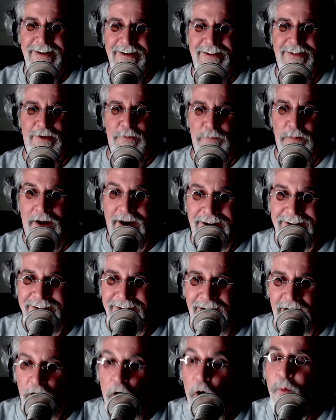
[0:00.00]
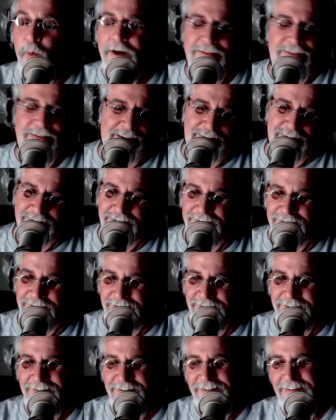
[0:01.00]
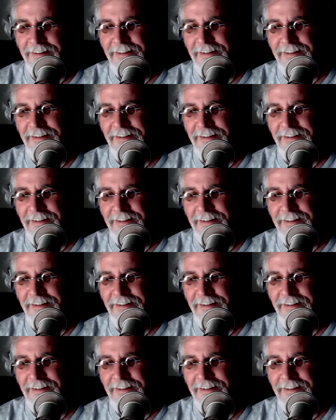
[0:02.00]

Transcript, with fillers: the Pontiac. Oh wait, that doesn't exist.